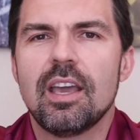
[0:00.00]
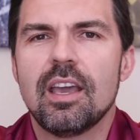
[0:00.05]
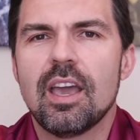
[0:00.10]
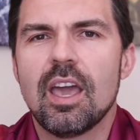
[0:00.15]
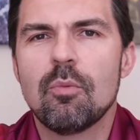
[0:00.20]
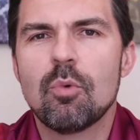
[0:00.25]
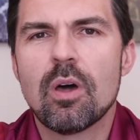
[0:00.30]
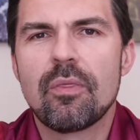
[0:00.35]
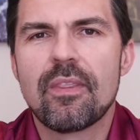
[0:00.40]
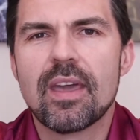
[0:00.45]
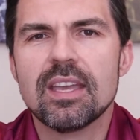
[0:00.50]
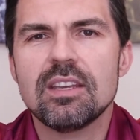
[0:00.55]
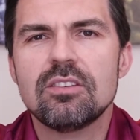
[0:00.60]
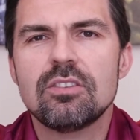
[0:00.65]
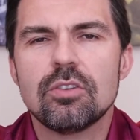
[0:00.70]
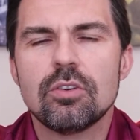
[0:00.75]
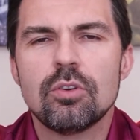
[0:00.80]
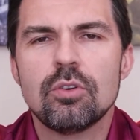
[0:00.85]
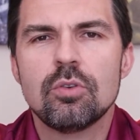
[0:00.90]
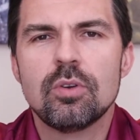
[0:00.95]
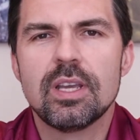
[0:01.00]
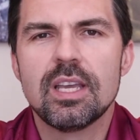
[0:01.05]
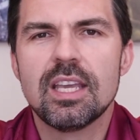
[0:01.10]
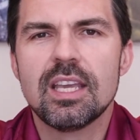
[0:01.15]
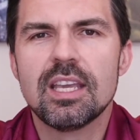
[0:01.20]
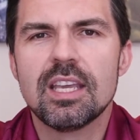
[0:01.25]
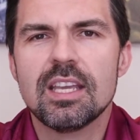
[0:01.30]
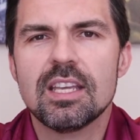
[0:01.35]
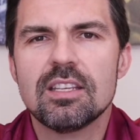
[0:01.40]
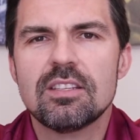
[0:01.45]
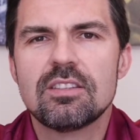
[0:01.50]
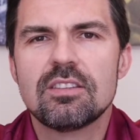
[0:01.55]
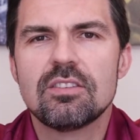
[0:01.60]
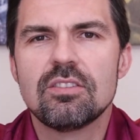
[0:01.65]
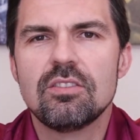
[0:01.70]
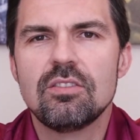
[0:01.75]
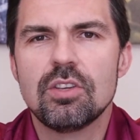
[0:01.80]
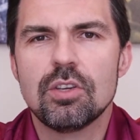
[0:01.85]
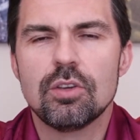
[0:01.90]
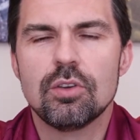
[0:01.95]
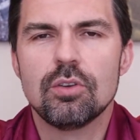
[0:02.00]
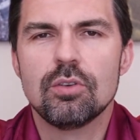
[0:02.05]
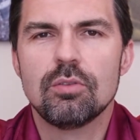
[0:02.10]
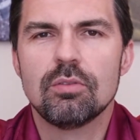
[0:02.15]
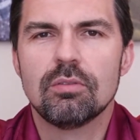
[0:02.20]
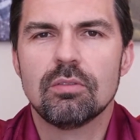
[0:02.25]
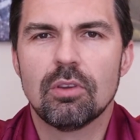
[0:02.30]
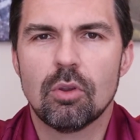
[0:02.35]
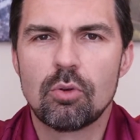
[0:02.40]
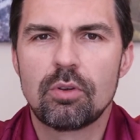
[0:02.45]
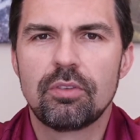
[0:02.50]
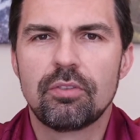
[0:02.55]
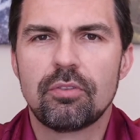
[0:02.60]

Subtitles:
And what they do is you look